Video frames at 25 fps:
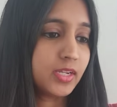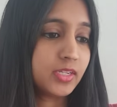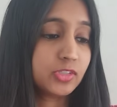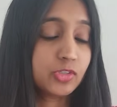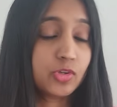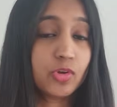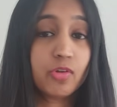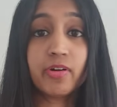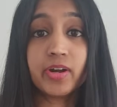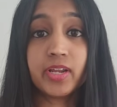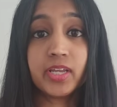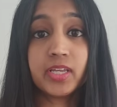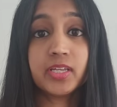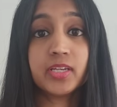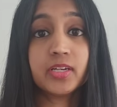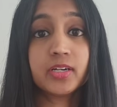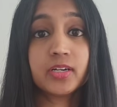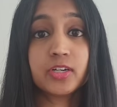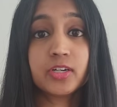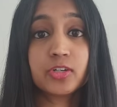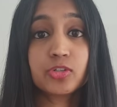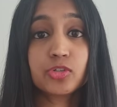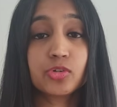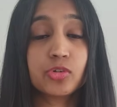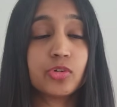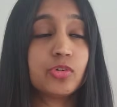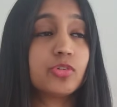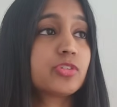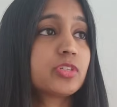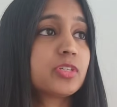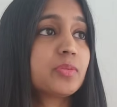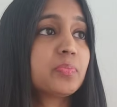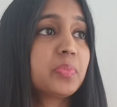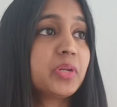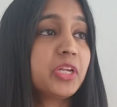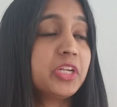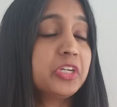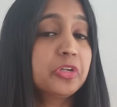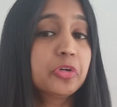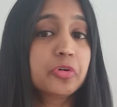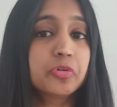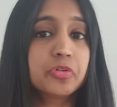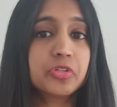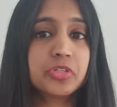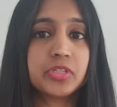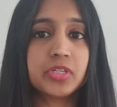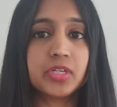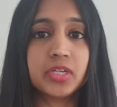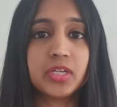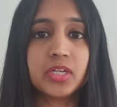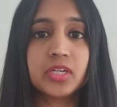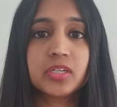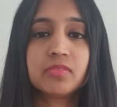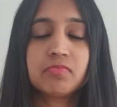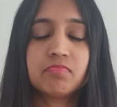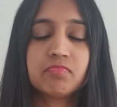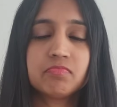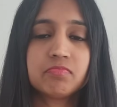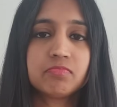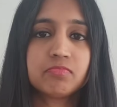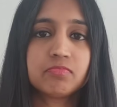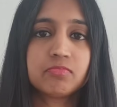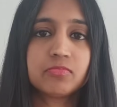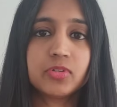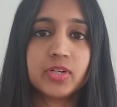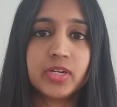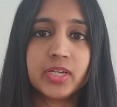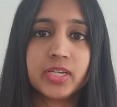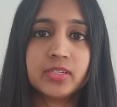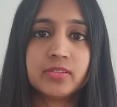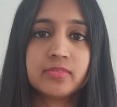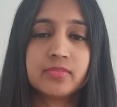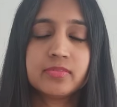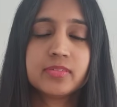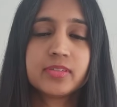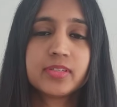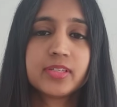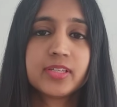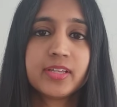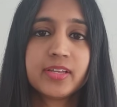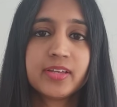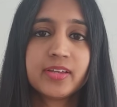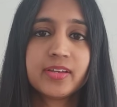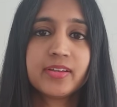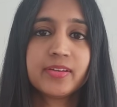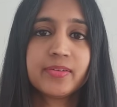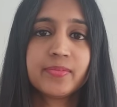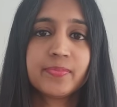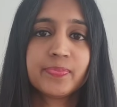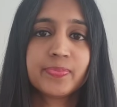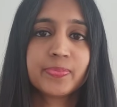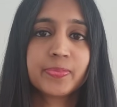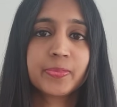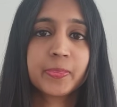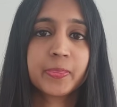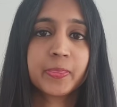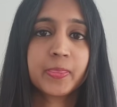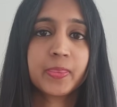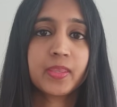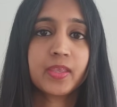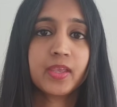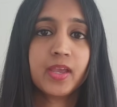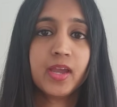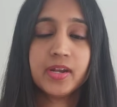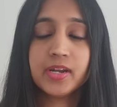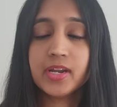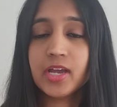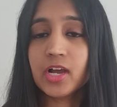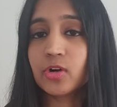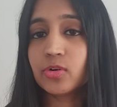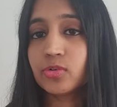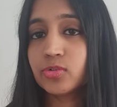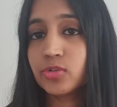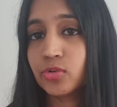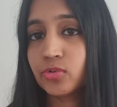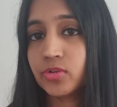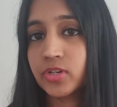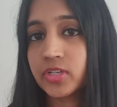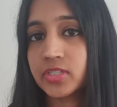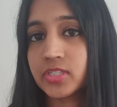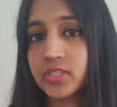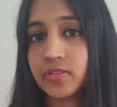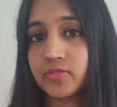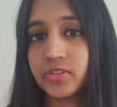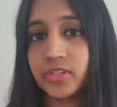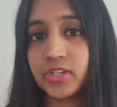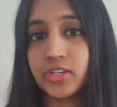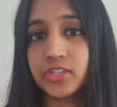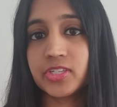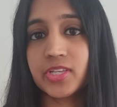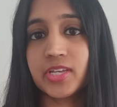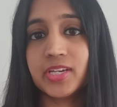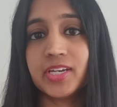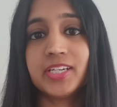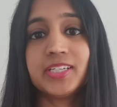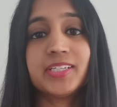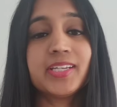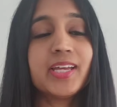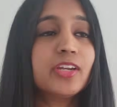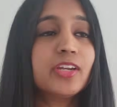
it's already here, so you're simply noticing it, right? And now notice if there's any